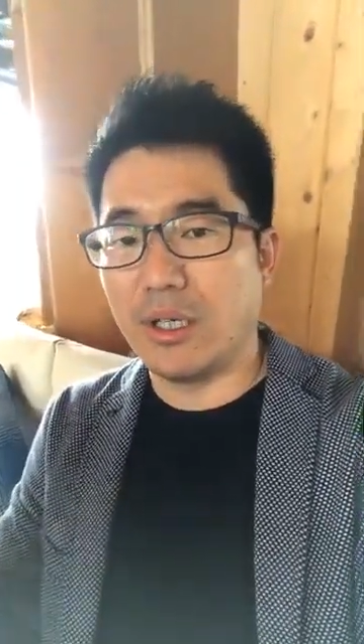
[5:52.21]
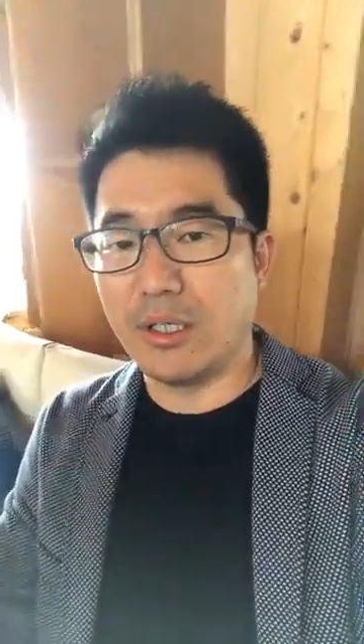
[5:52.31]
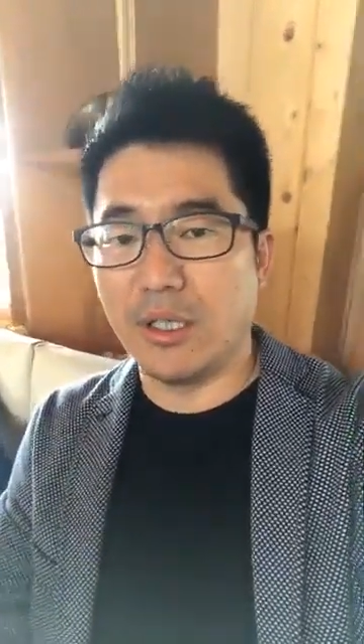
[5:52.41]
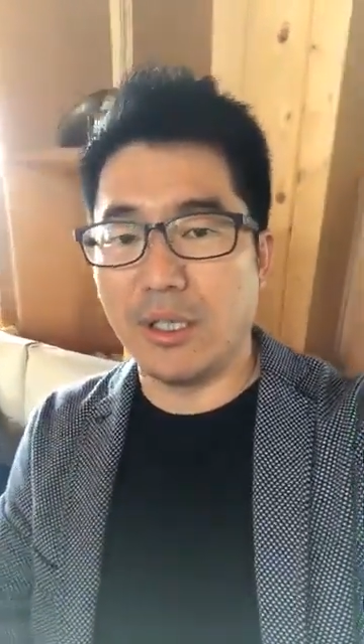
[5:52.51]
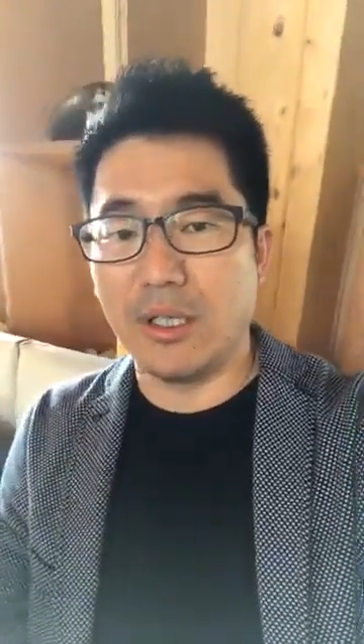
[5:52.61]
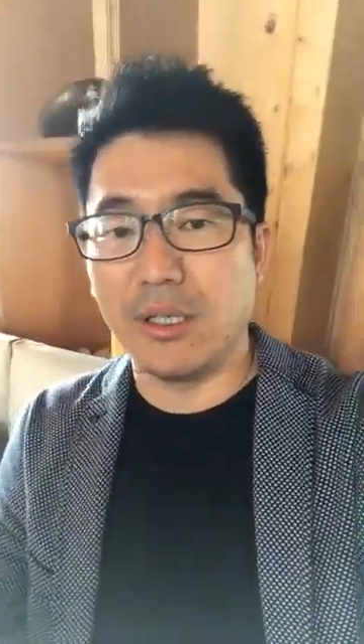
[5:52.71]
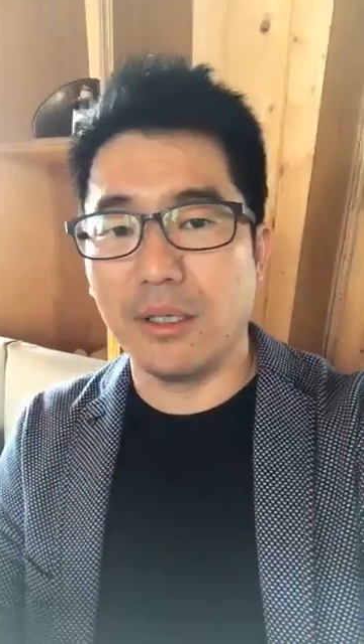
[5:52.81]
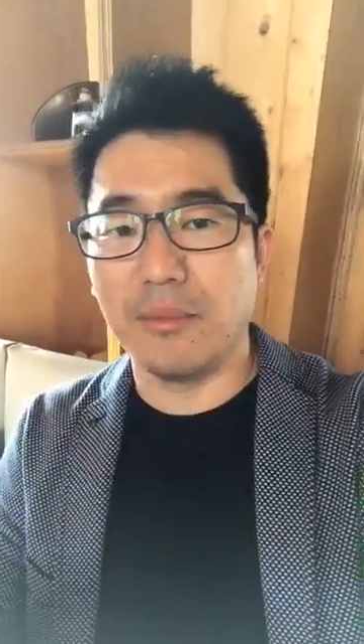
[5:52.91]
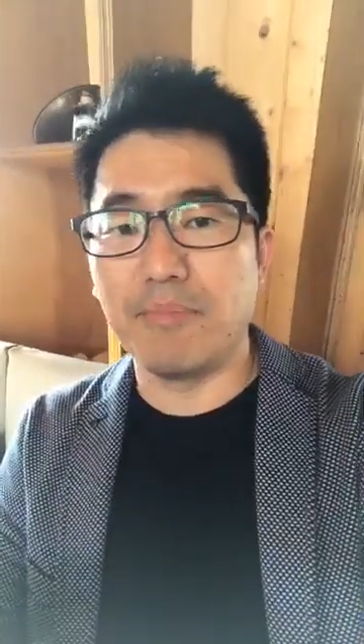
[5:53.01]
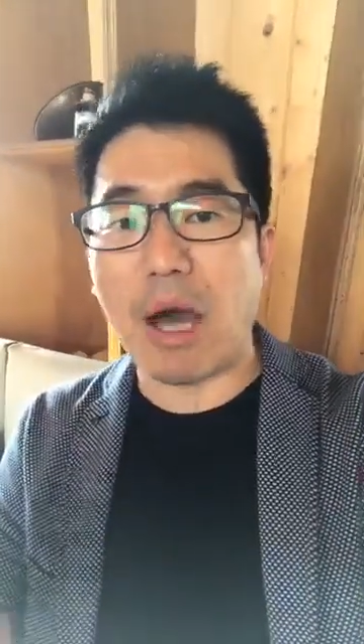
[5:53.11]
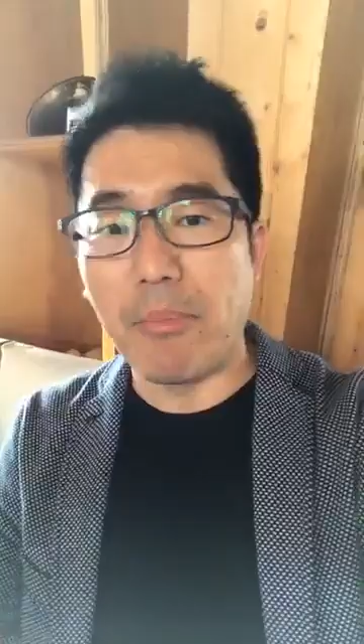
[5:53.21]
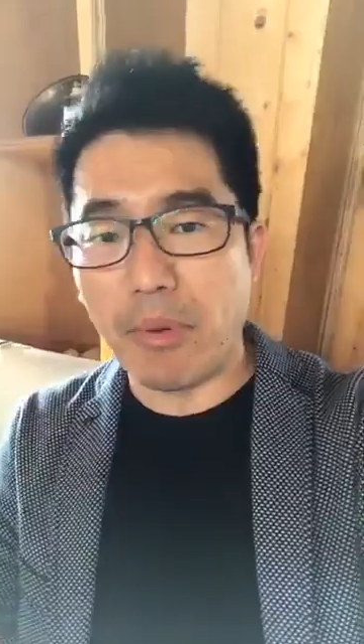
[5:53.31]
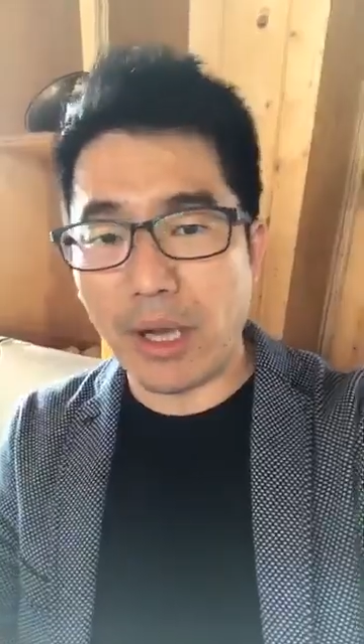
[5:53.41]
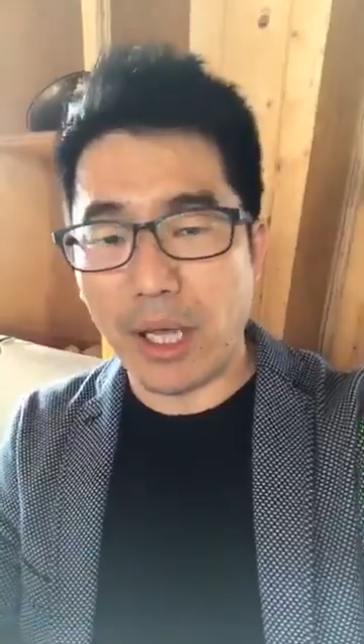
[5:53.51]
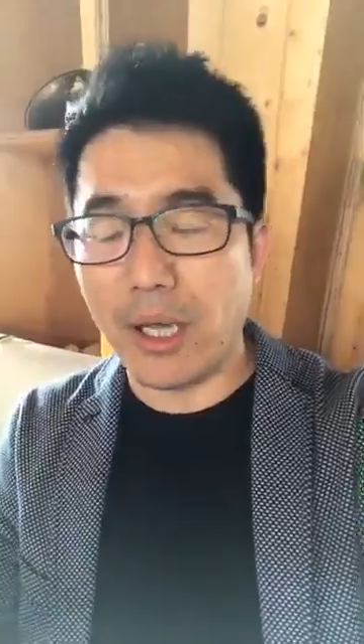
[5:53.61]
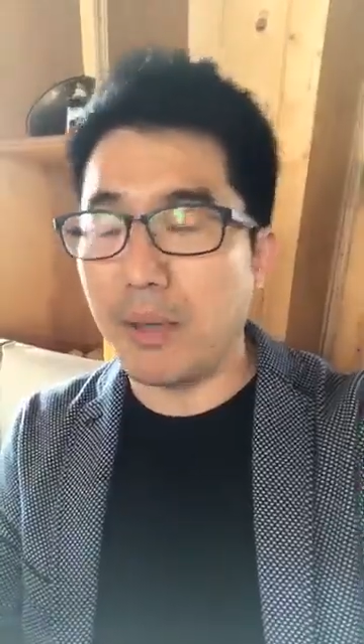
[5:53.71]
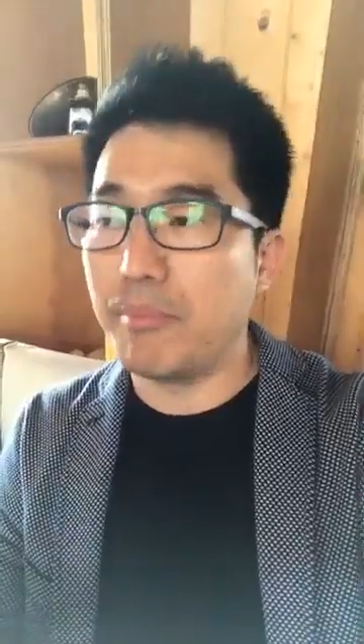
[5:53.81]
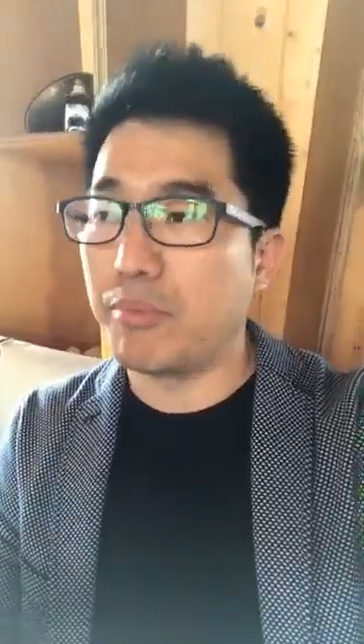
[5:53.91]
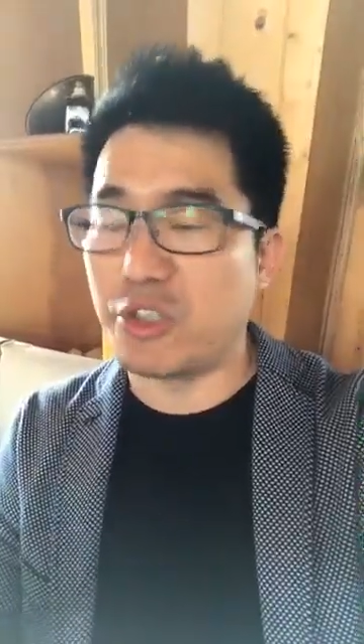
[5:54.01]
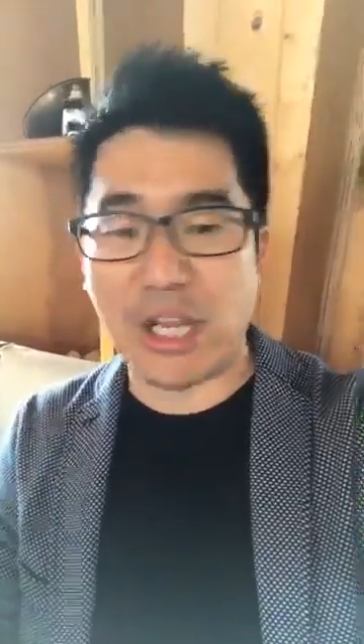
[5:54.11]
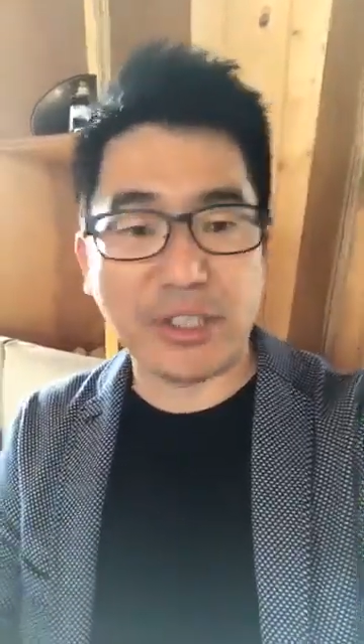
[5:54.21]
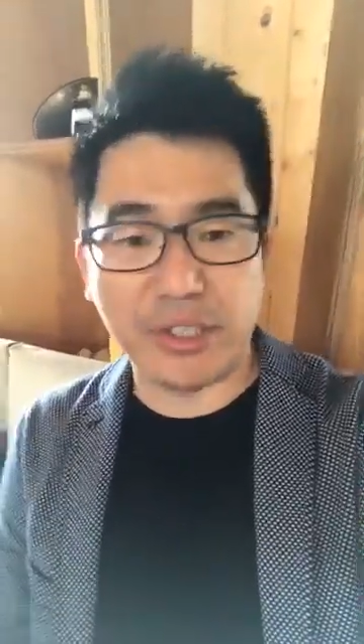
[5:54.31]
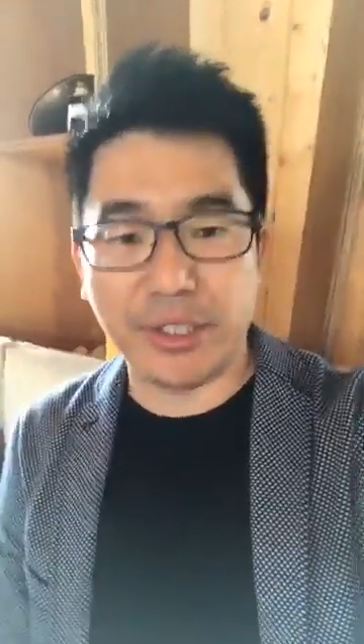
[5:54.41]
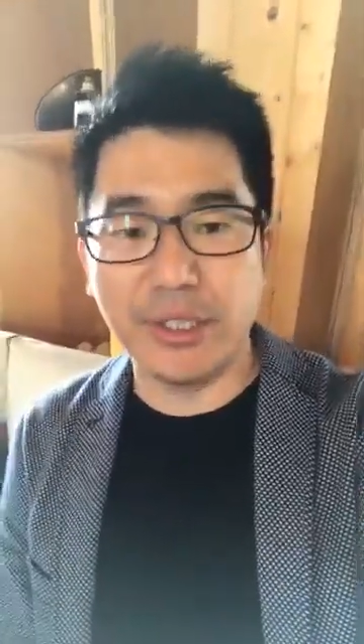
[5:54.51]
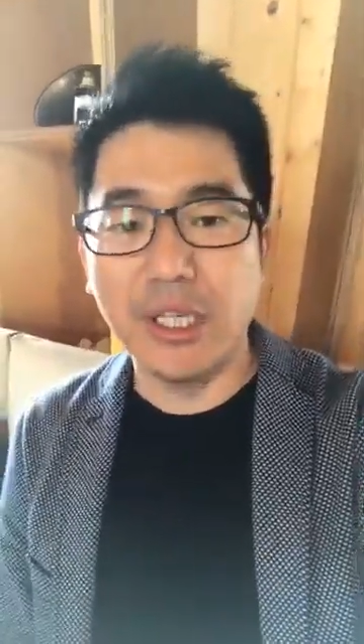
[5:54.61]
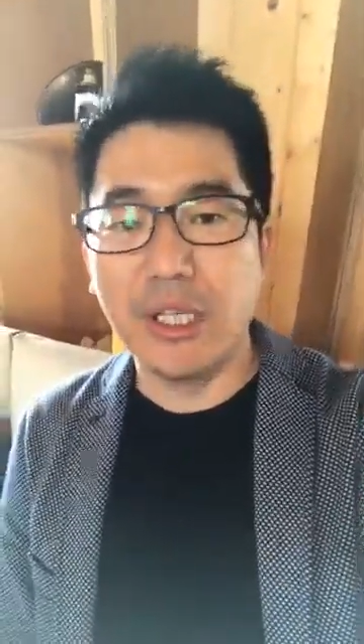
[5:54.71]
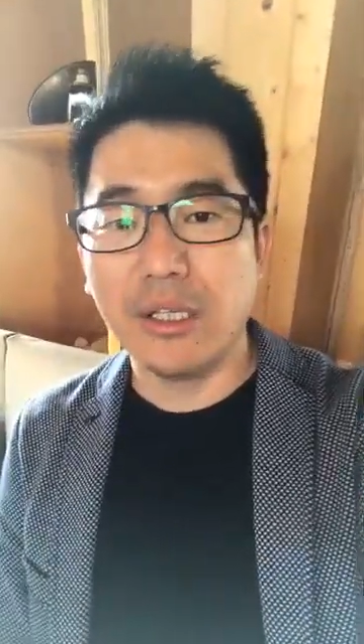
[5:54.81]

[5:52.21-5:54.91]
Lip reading: the PowerPoint projector,